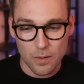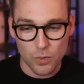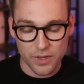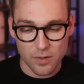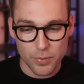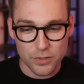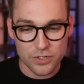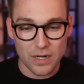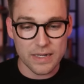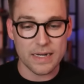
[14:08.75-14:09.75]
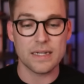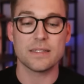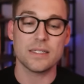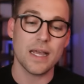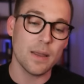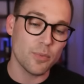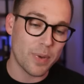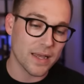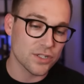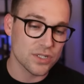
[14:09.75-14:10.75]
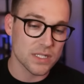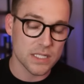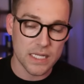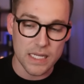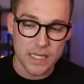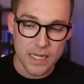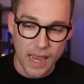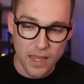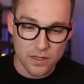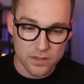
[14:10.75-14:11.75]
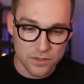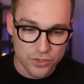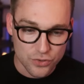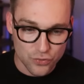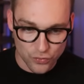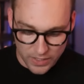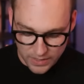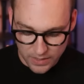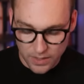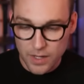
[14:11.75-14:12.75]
with composer outdated as a type, packages as a key, and the string.